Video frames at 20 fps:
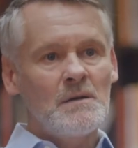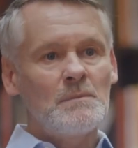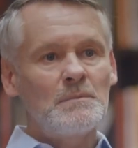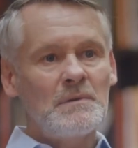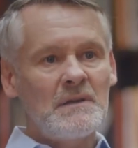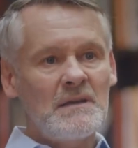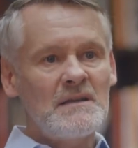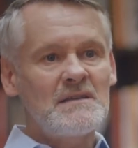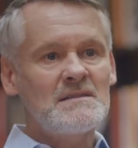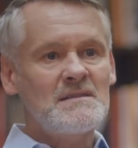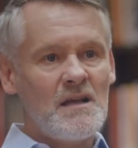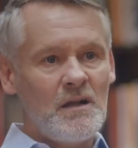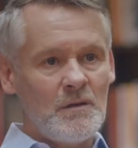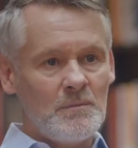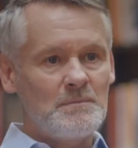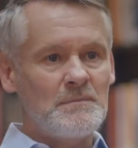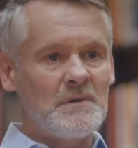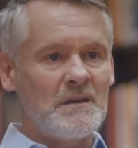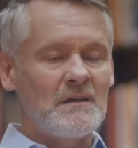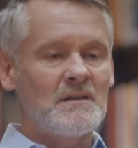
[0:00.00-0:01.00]
please
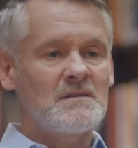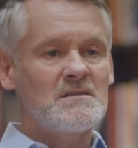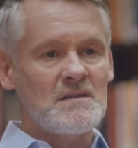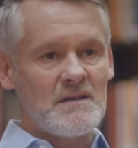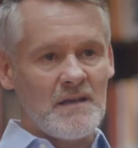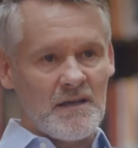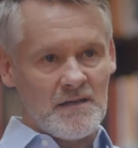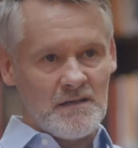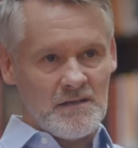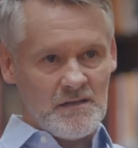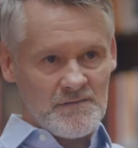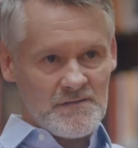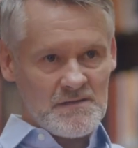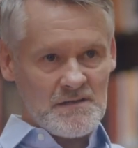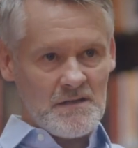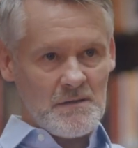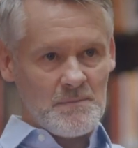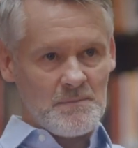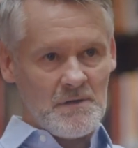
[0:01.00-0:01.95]
help me to get enough sleep.